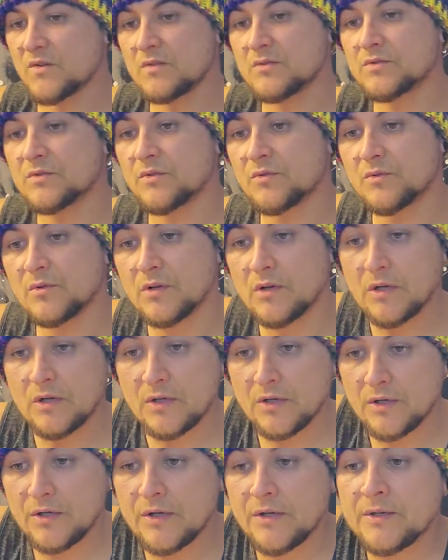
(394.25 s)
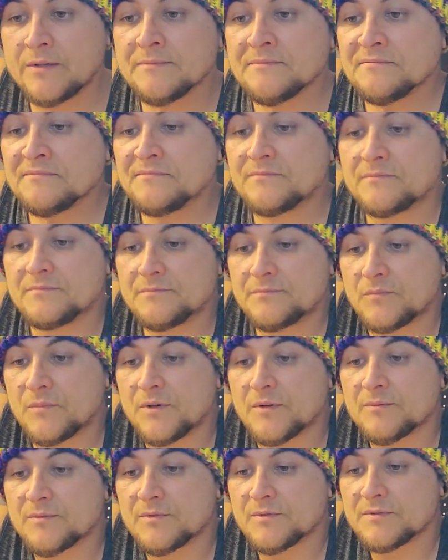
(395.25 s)
So what
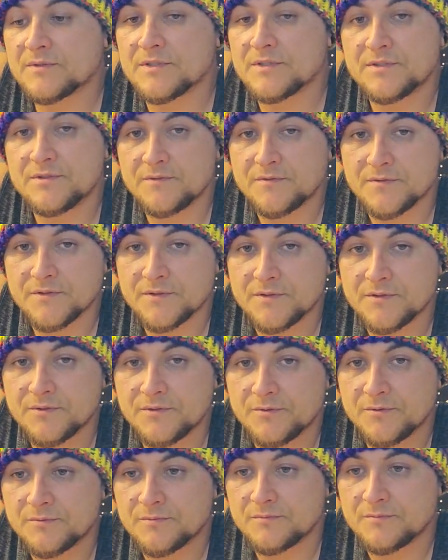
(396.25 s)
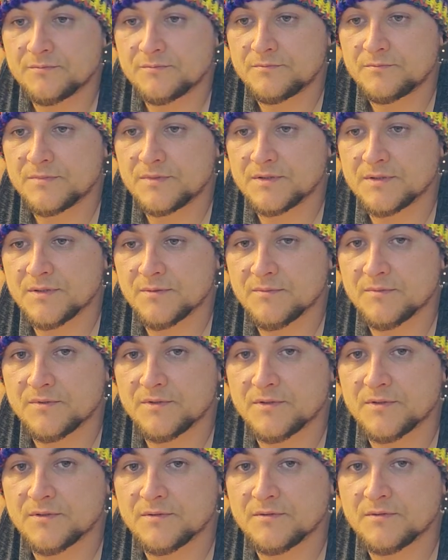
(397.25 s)
I'm going to do for you is I'm going